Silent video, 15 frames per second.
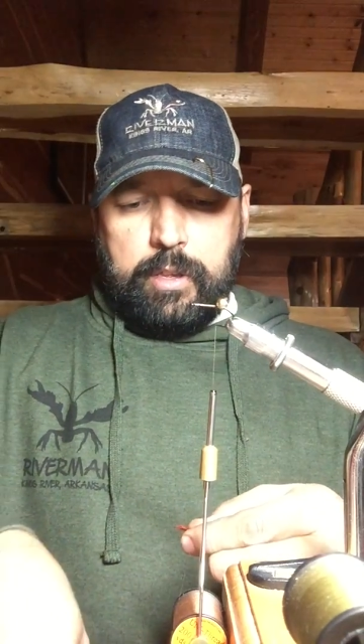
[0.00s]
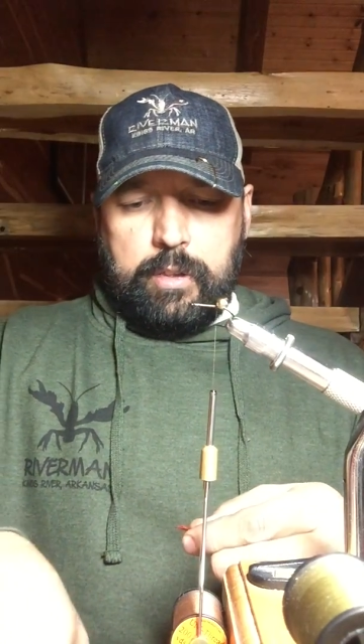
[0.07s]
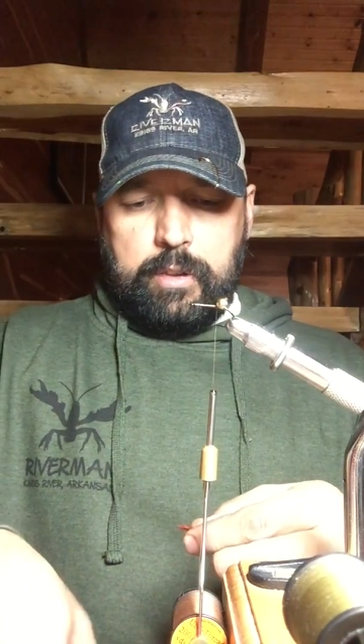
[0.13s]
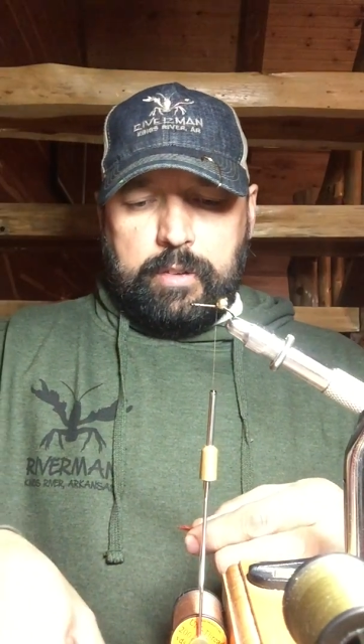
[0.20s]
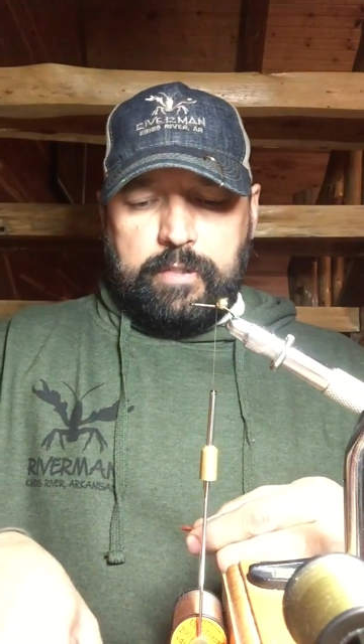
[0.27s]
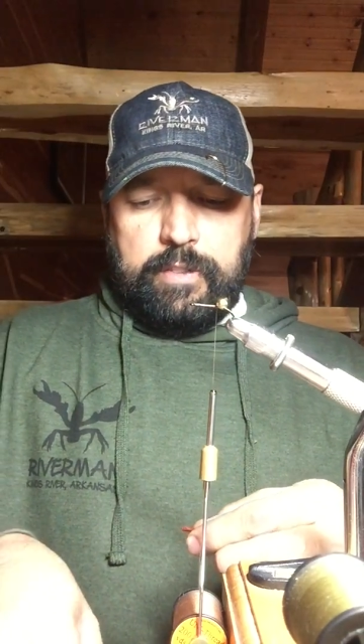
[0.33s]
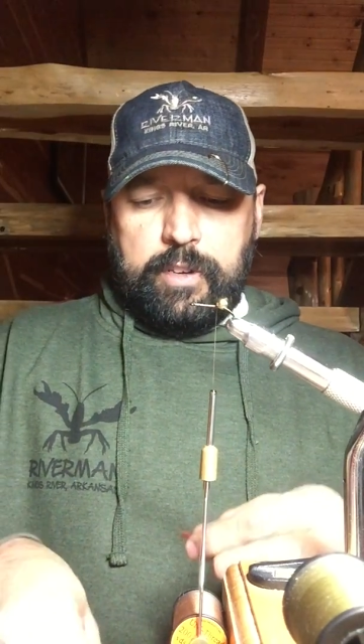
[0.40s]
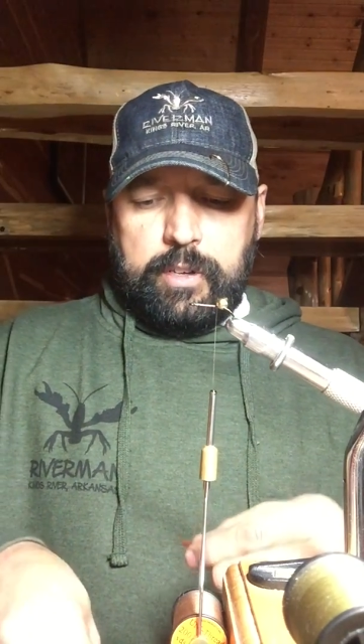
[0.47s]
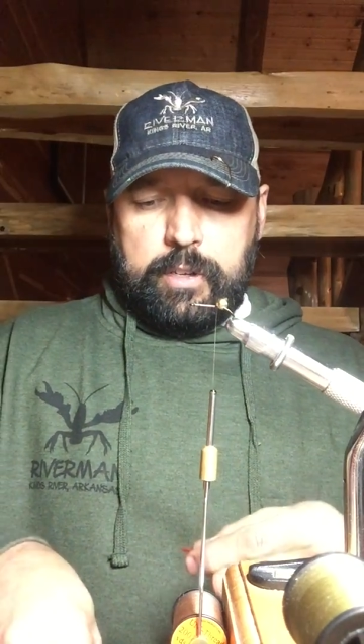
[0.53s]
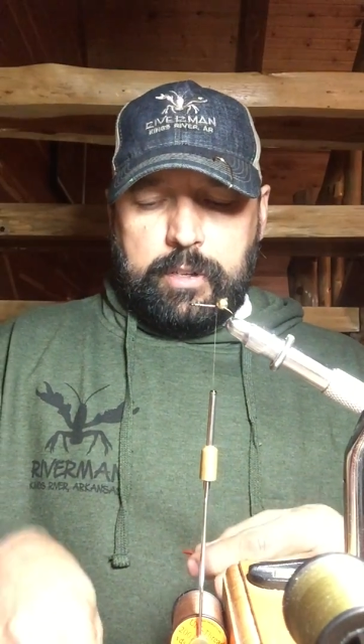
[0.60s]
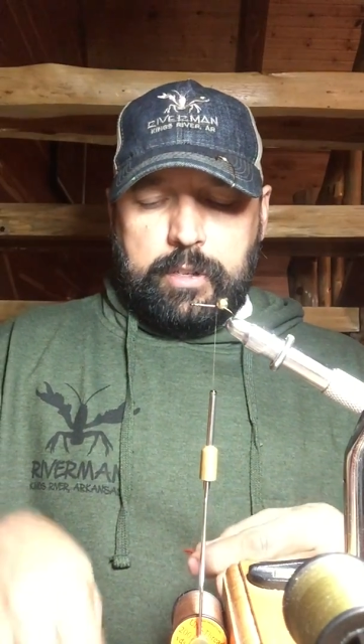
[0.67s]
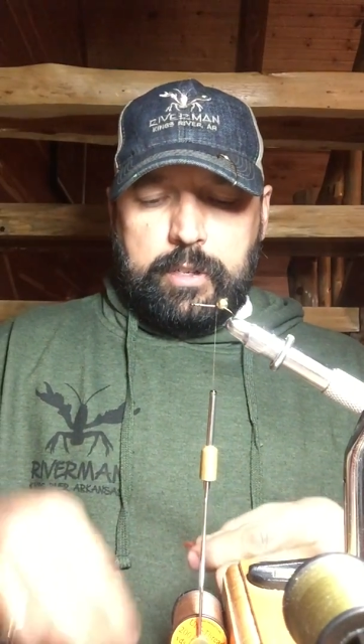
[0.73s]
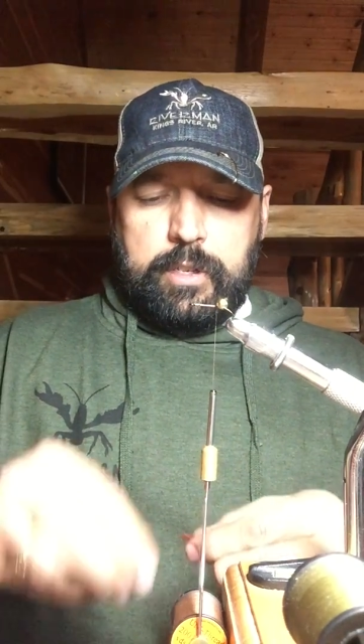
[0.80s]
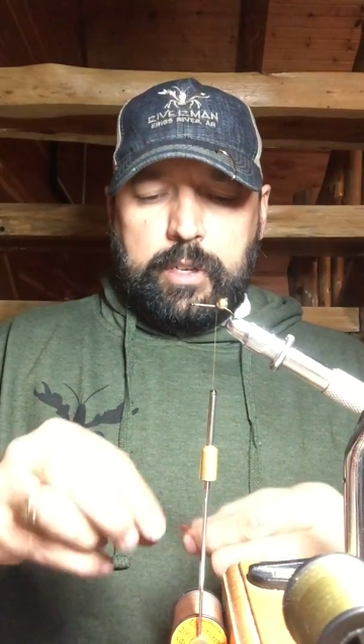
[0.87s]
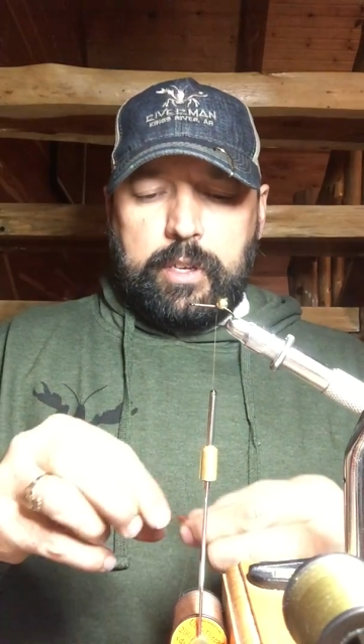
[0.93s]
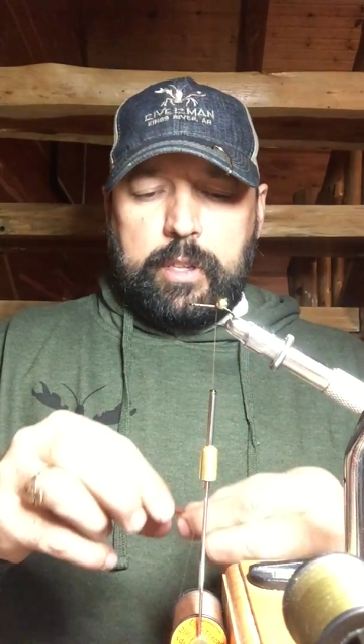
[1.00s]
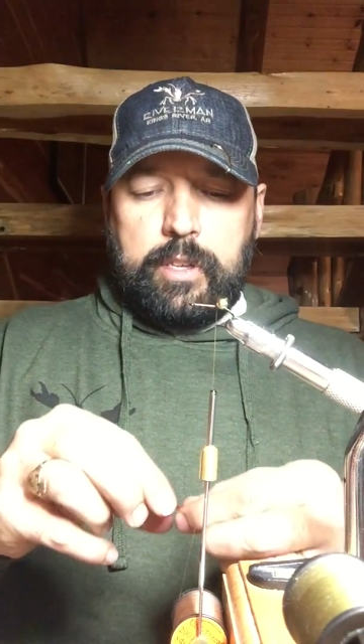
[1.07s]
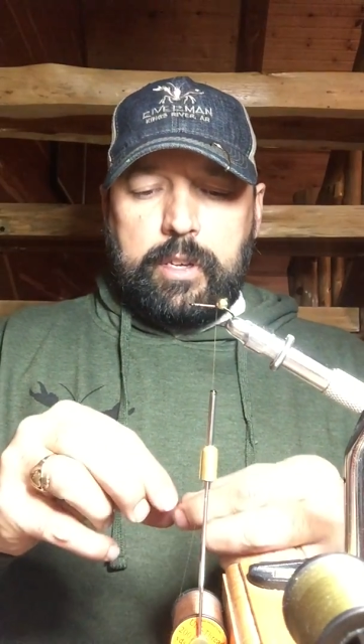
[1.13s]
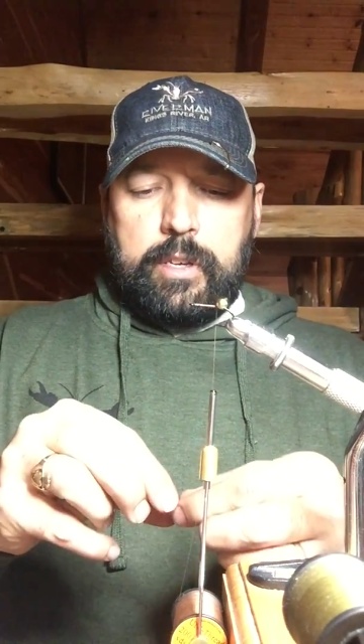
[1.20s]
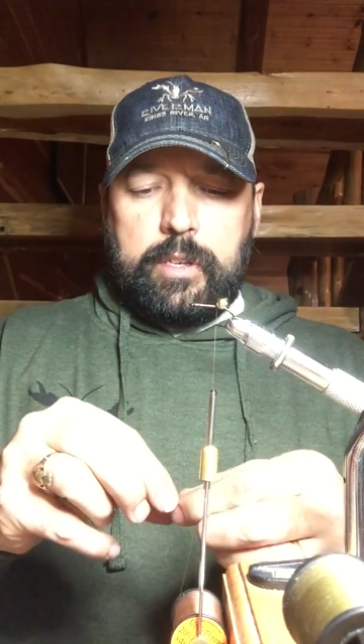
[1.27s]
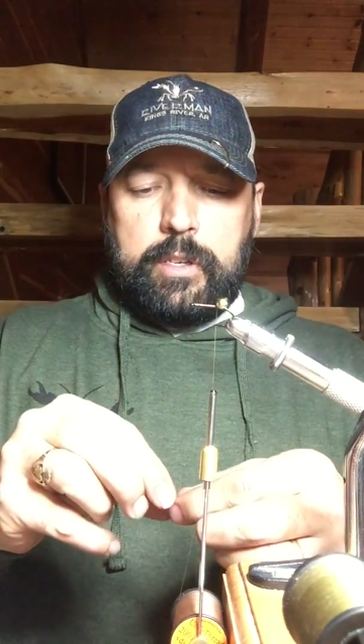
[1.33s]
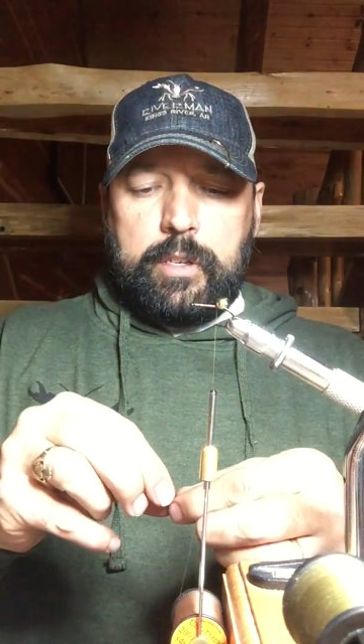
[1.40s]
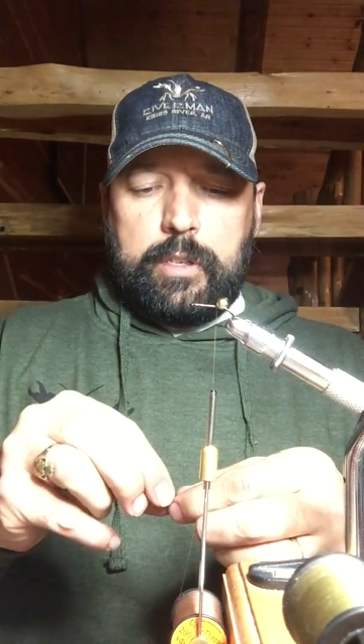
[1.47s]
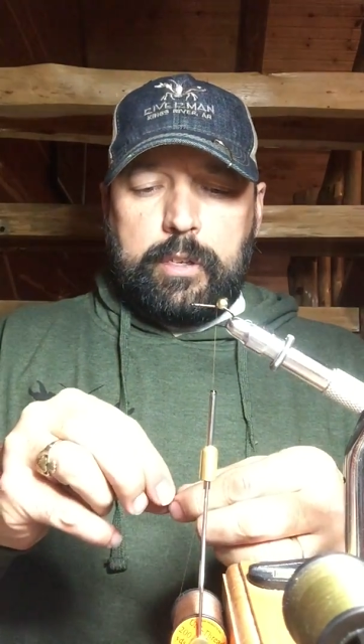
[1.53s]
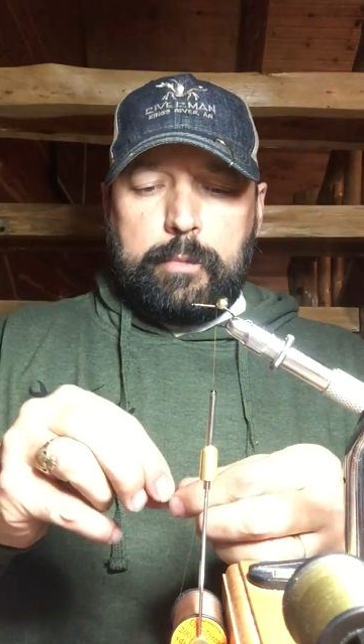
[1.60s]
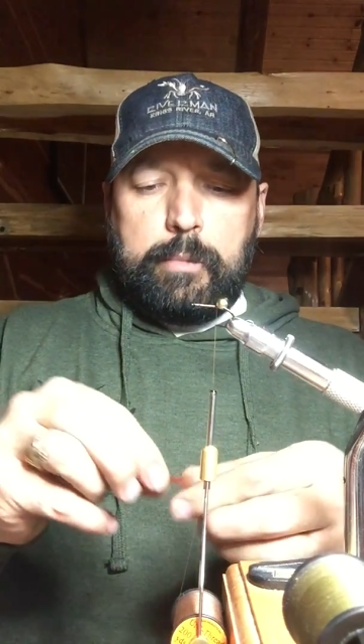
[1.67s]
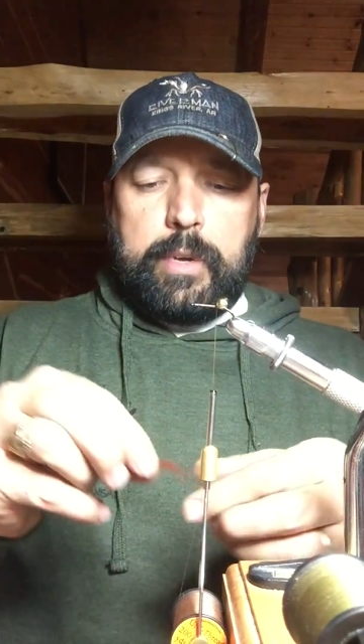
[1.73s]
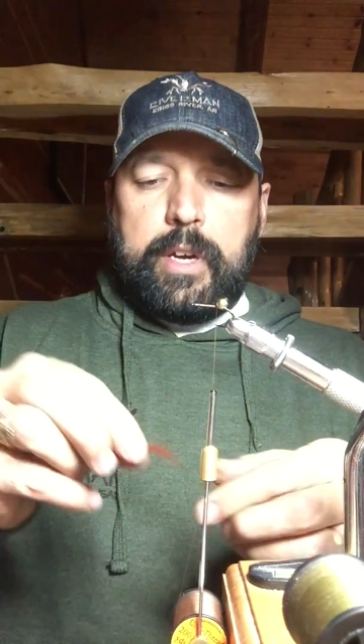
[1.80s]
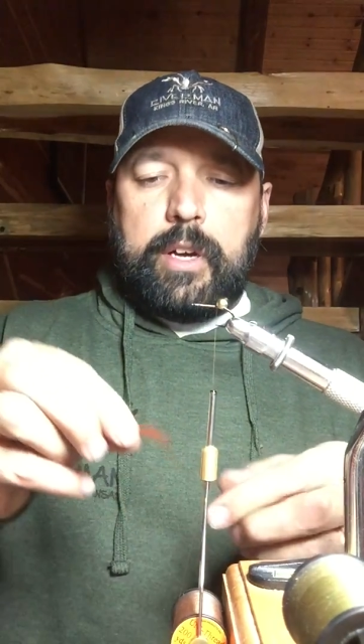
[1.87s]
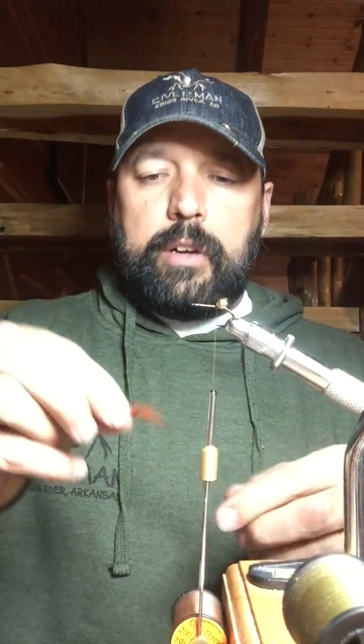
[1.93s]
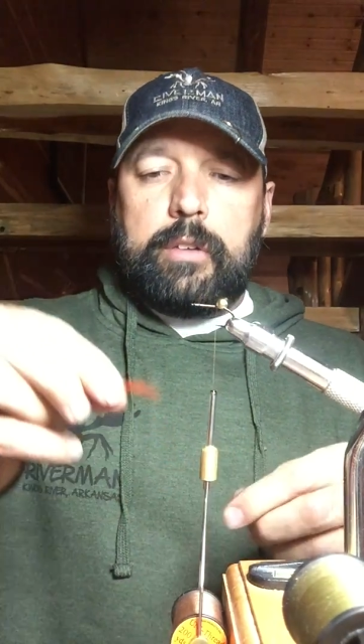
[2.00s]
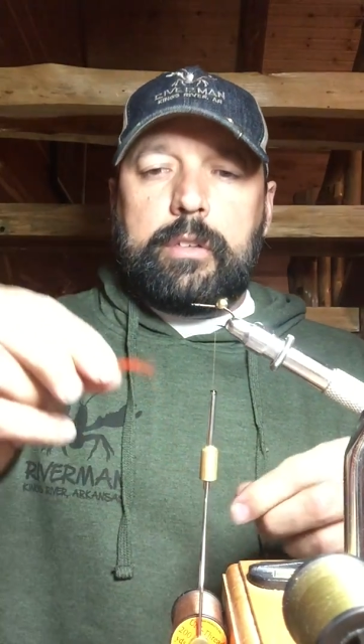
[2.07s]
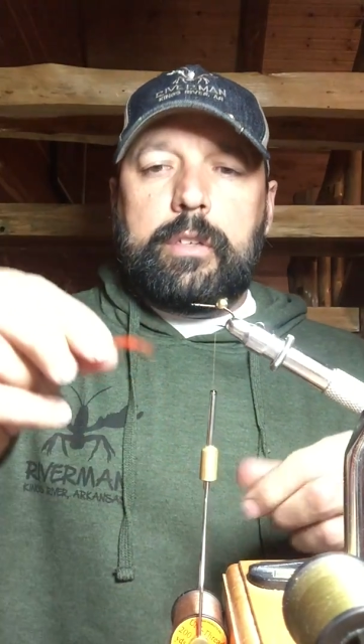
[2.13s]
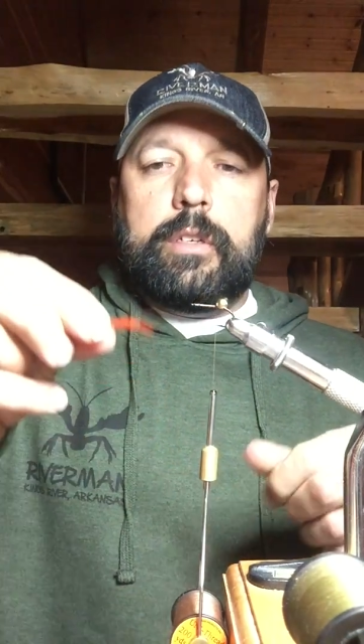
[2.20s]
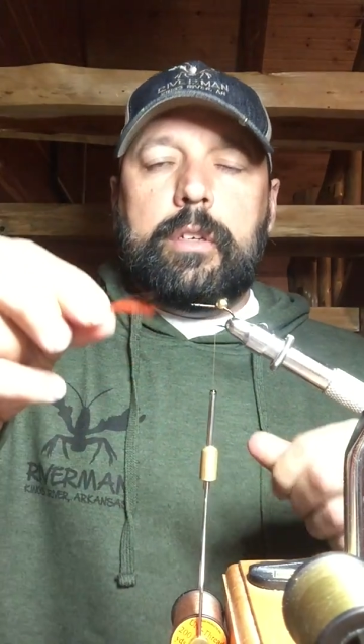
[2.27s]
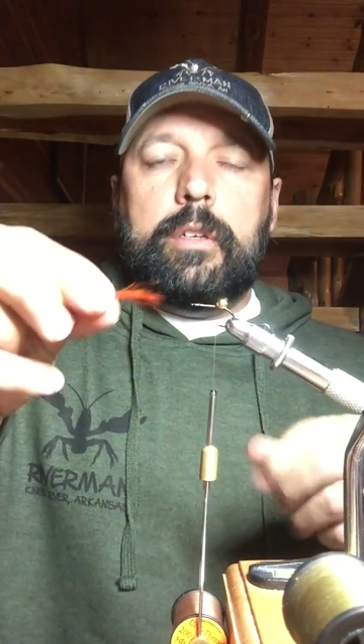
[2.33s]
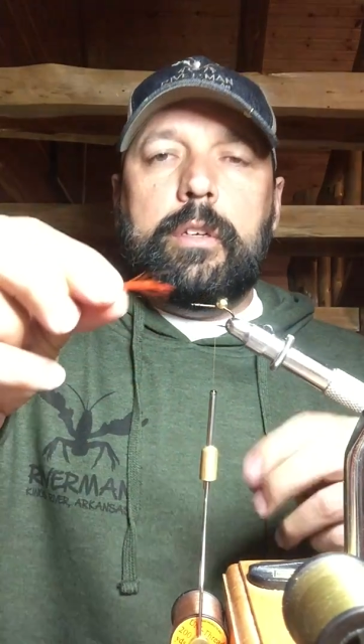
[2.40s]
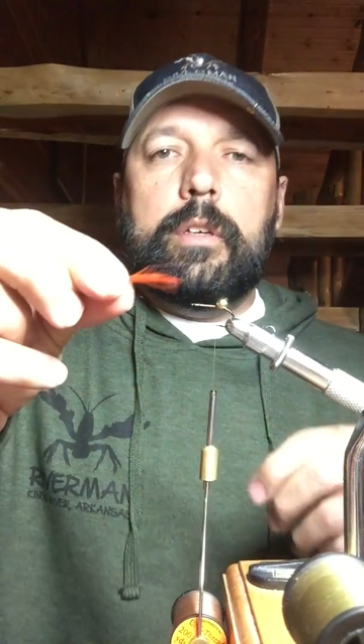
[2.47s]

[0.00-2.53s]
I don't know if you can see this. It's about,